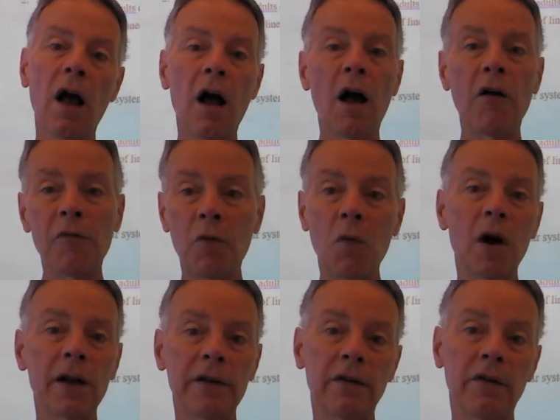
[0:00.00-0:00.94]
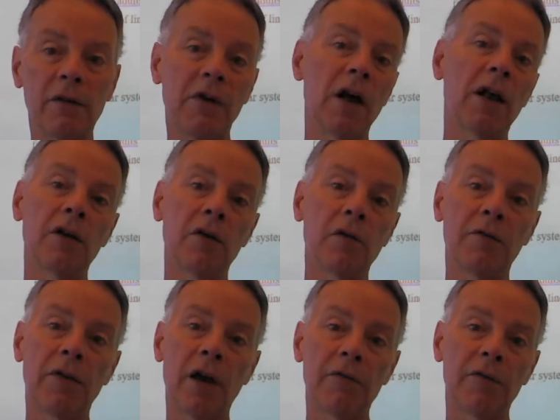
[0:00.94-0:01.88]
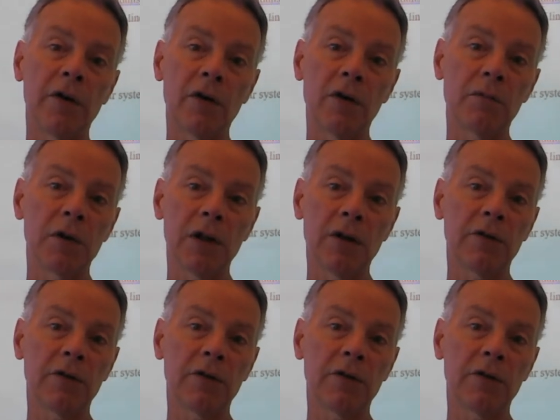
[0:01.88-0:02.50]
of what the value of that variable is,